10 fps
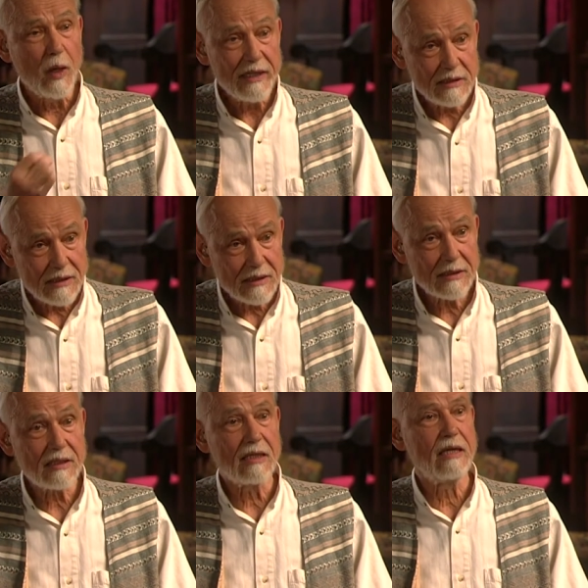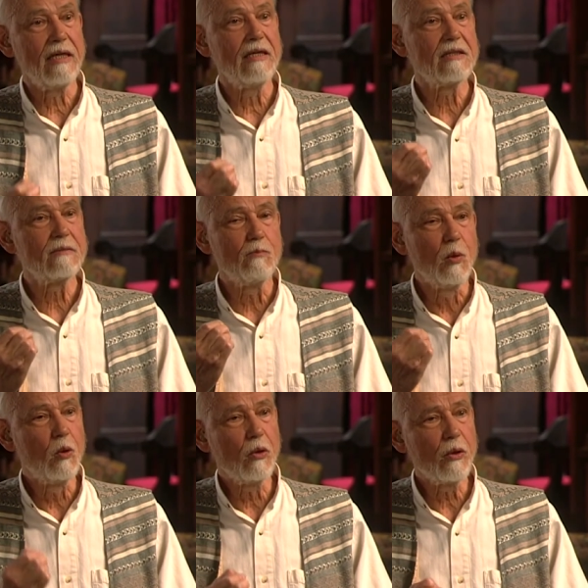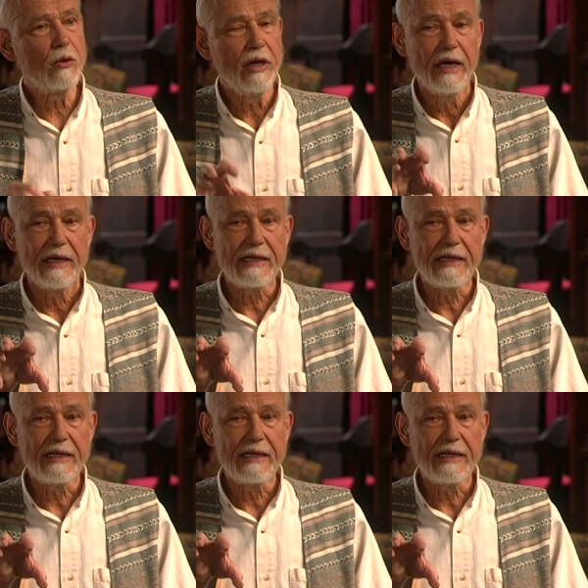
West is more